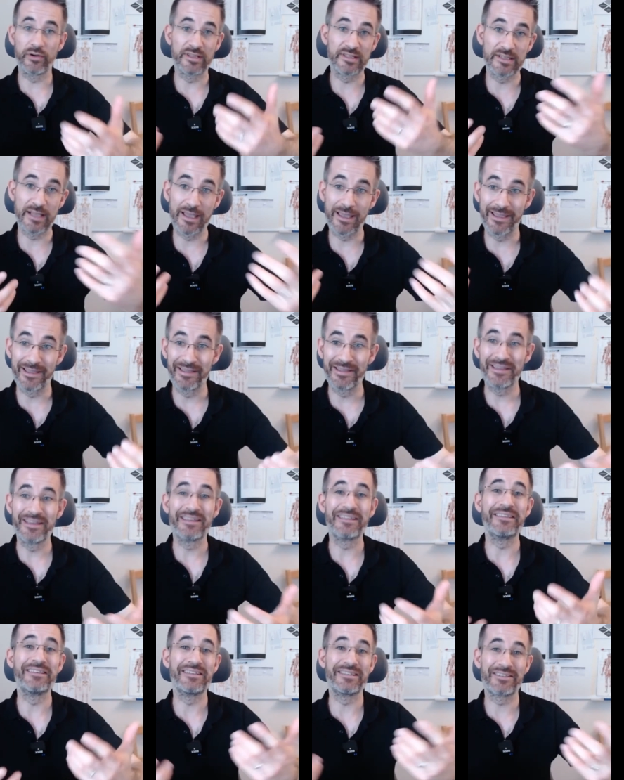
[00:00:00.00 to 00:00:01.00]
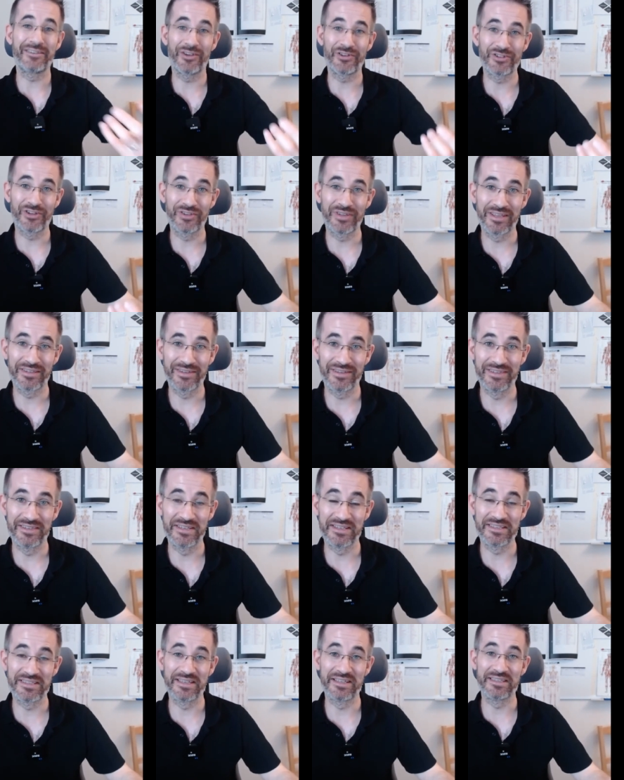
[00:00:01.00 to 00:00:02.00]
say, discussion at a
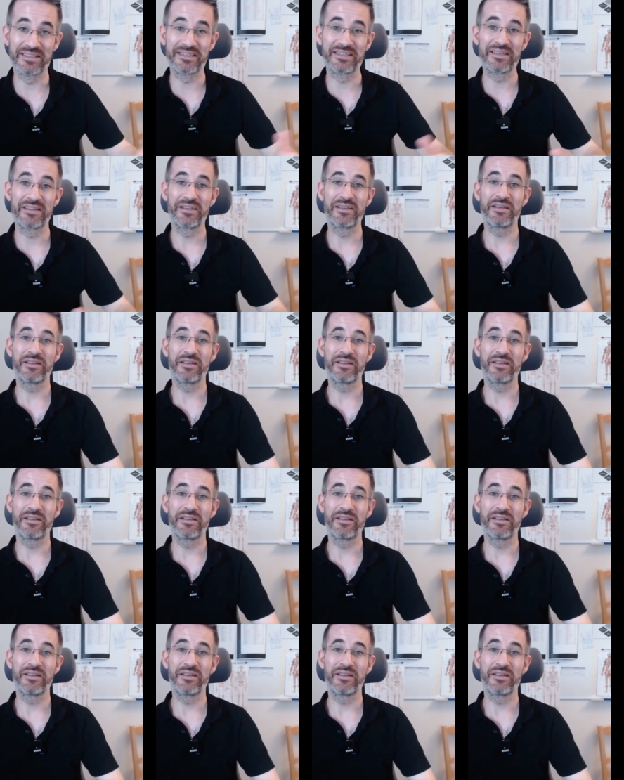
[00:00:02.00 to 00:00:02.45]
distance.